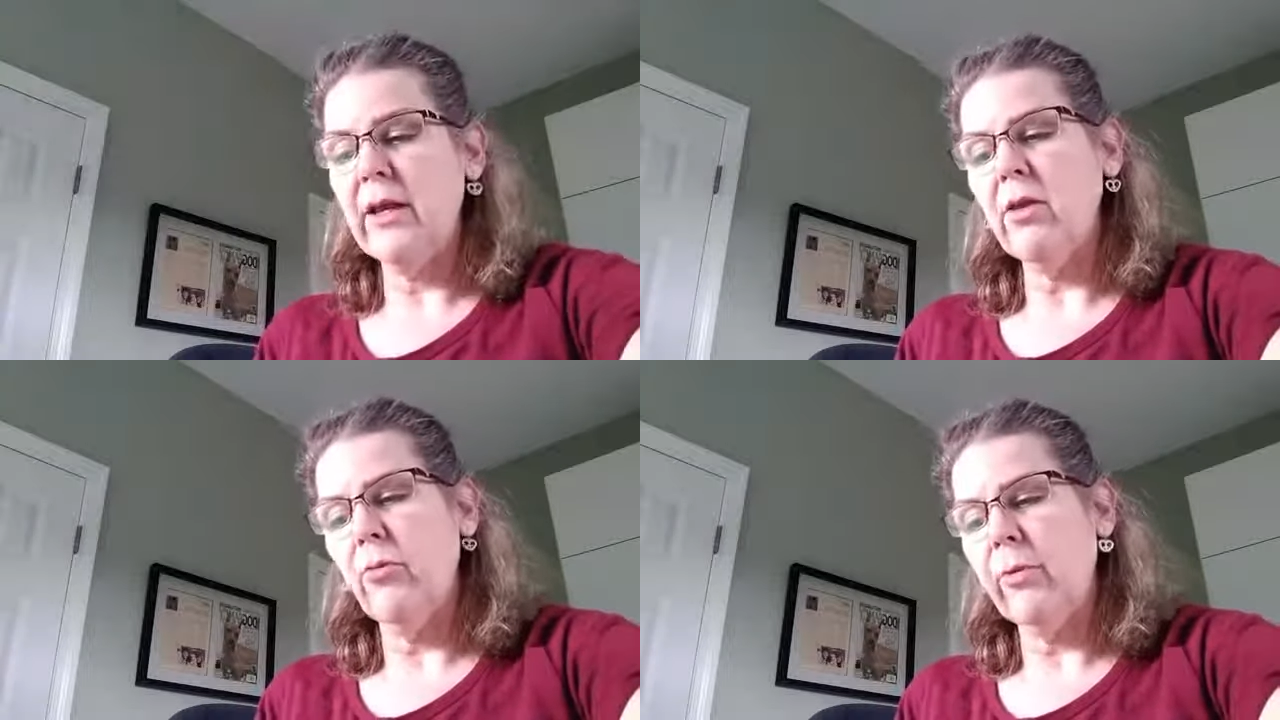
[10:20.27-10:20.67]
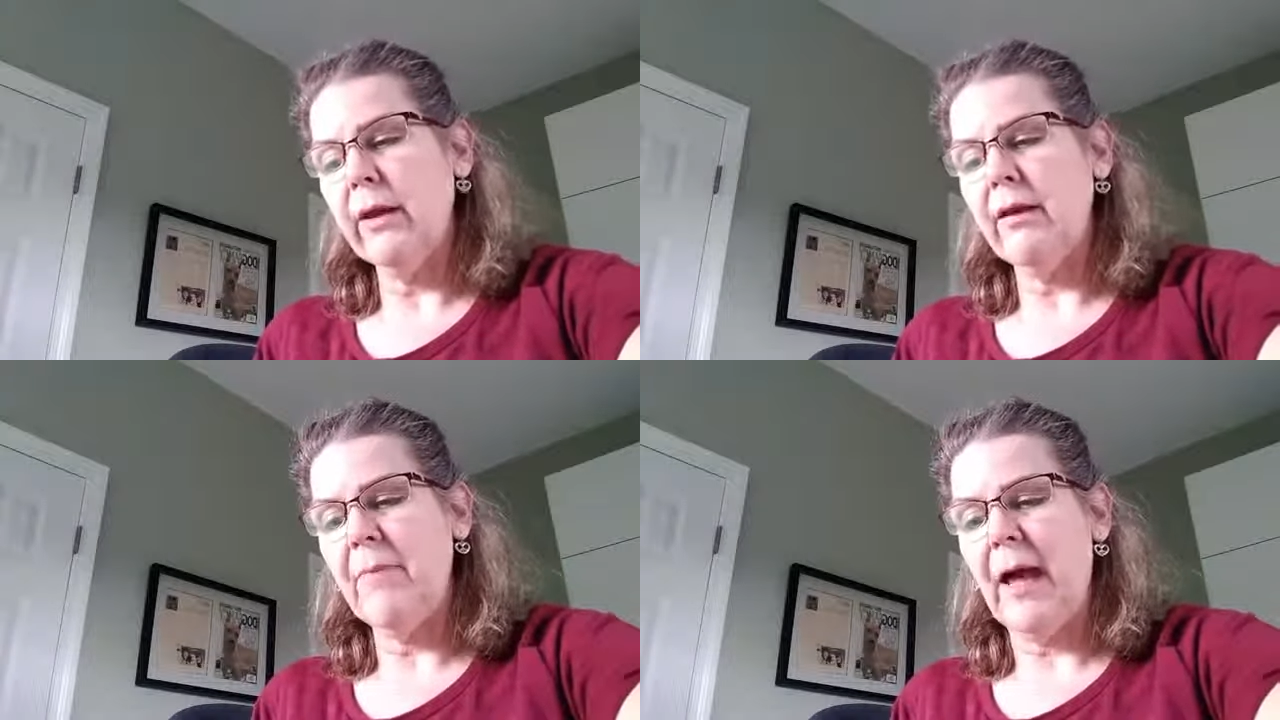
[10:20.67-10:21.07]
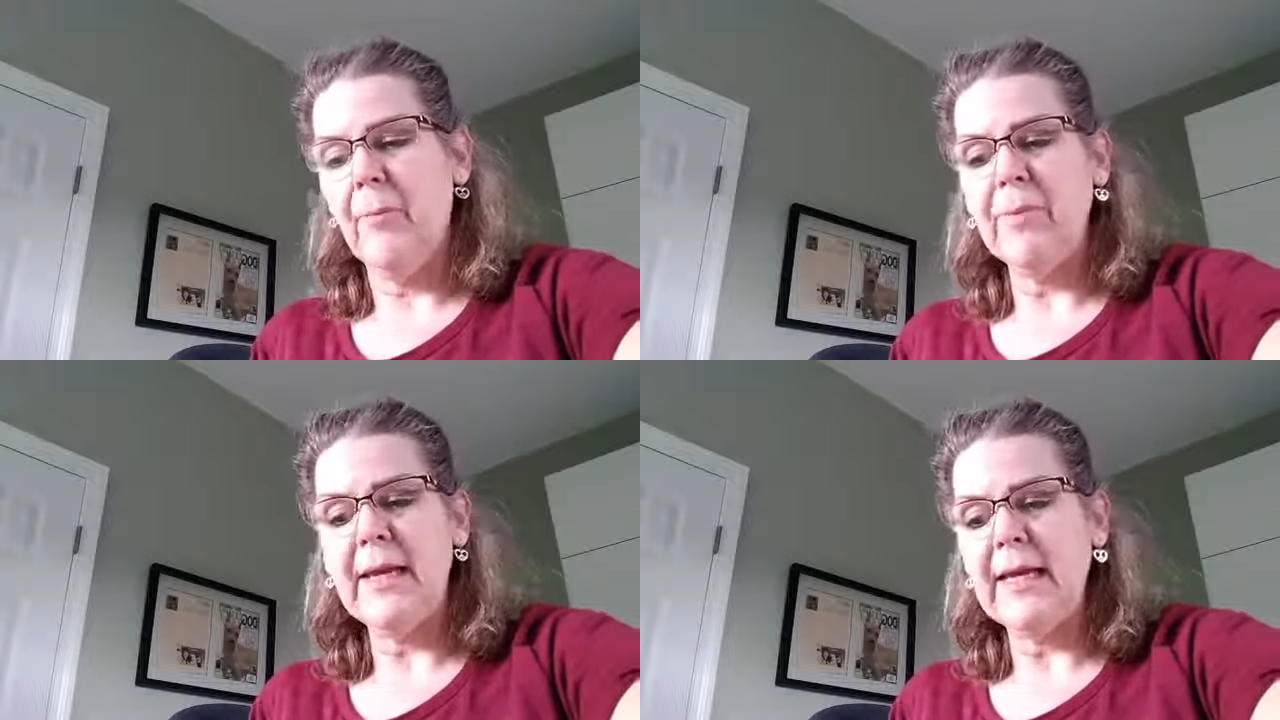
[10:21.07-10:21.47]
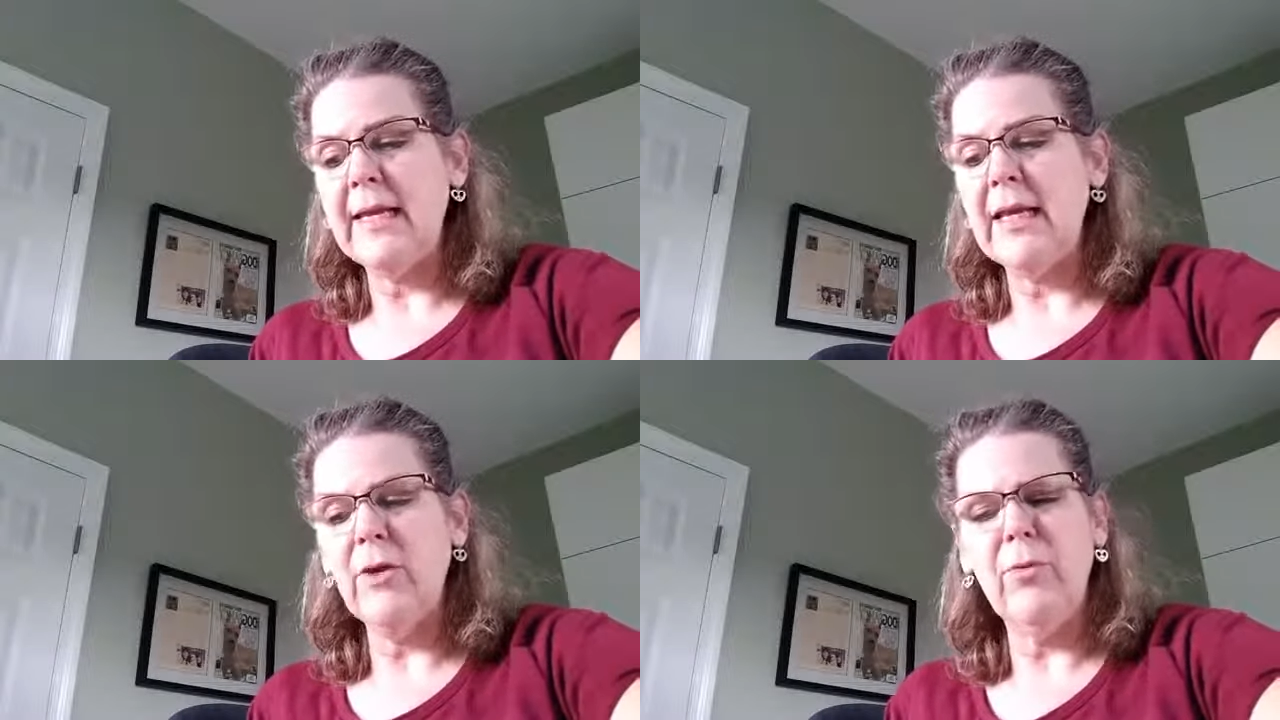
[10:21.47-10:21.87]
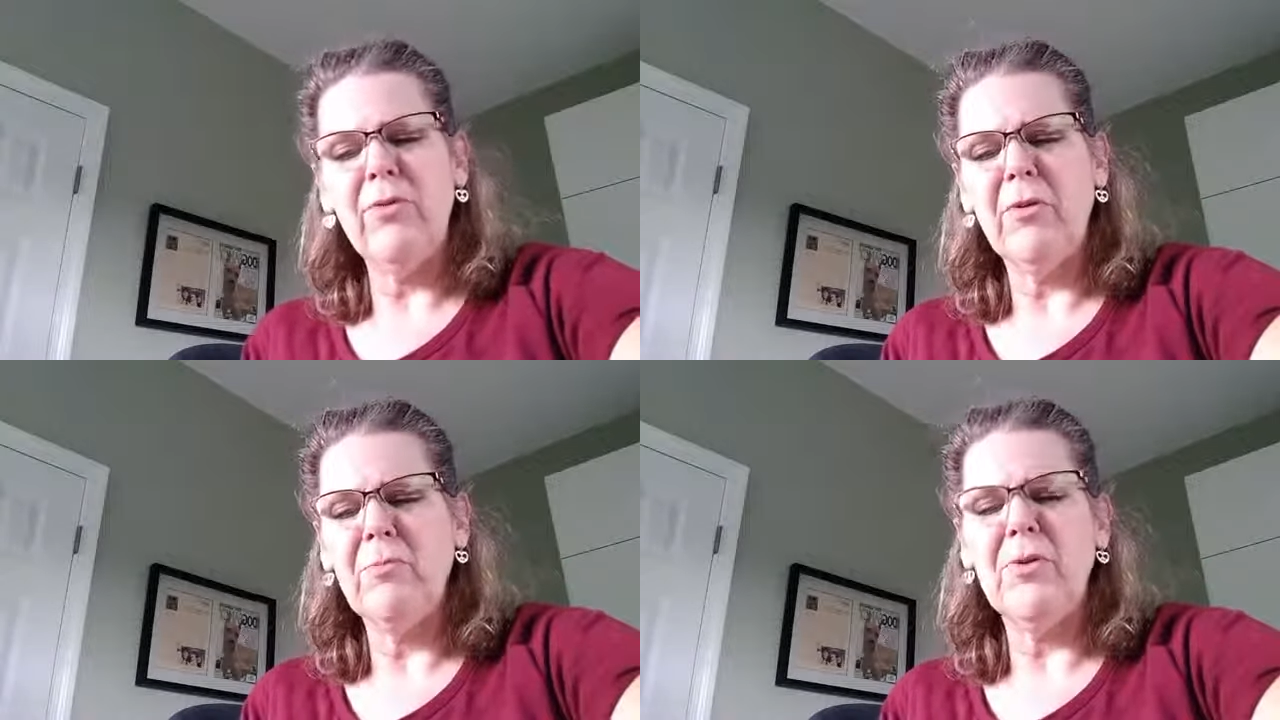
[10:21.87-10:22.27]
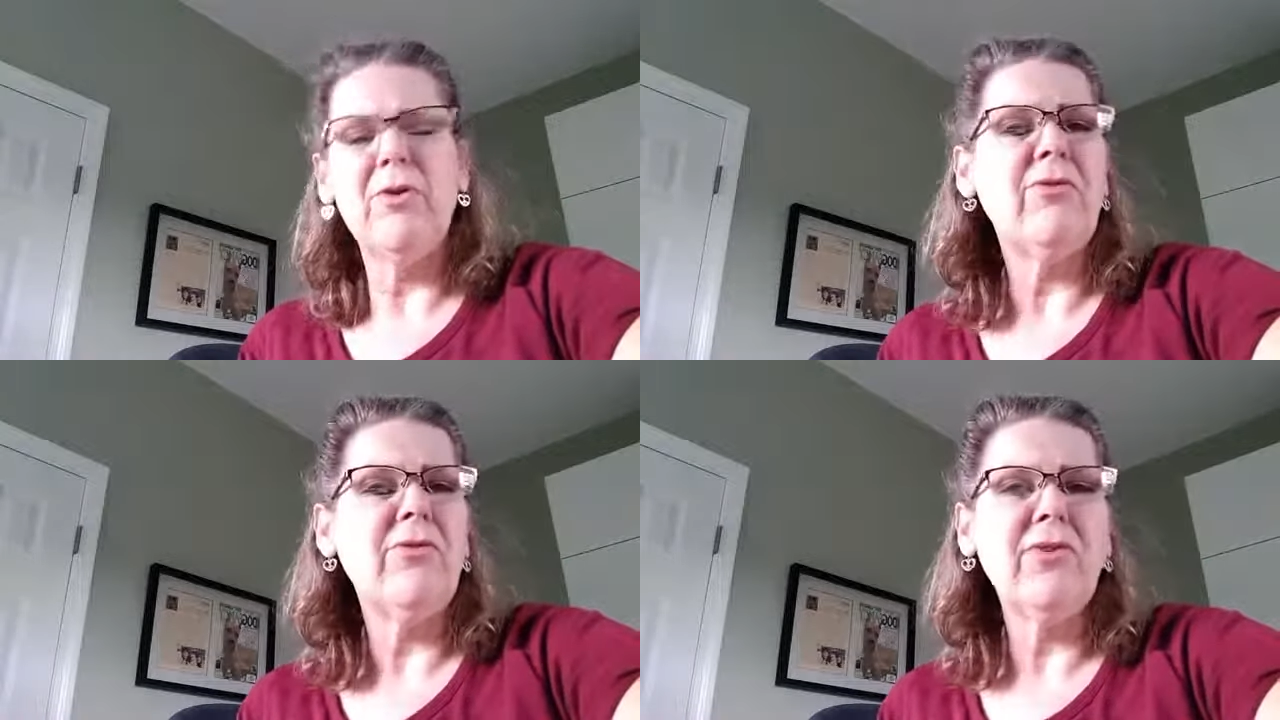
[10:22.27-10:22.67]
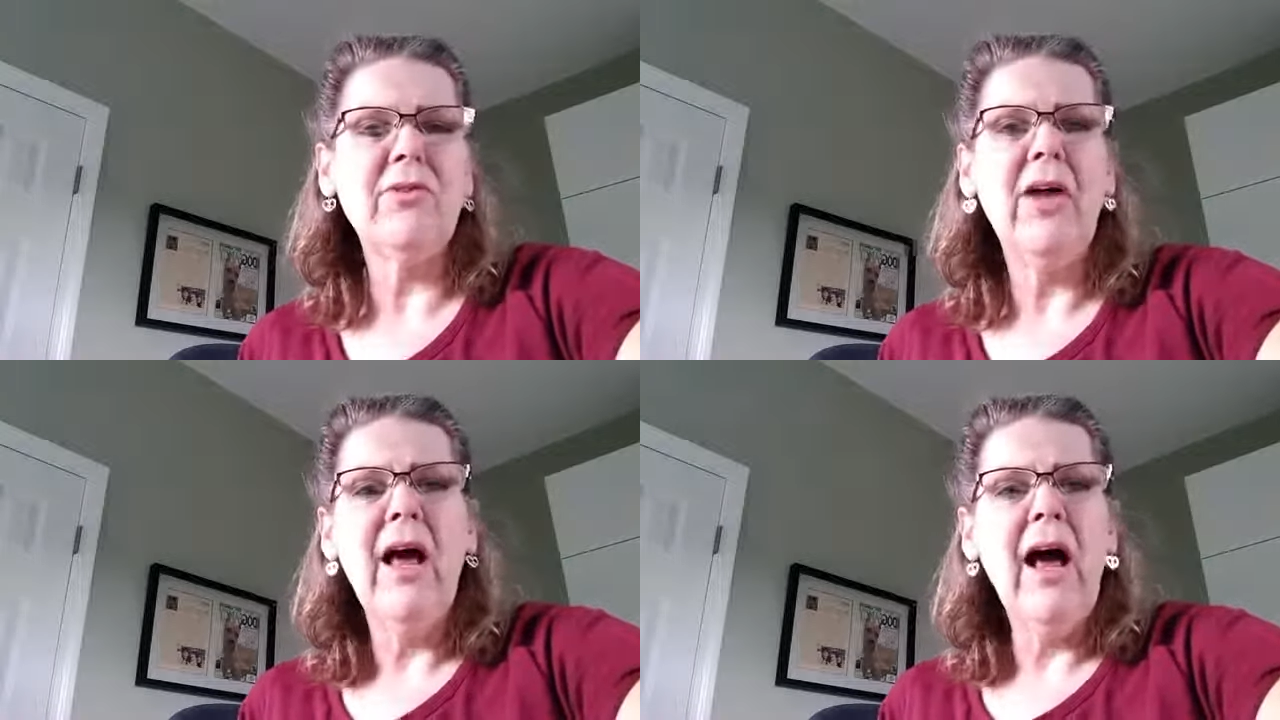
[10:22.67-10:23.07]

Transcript: you'll read about Petey, who was a beautiful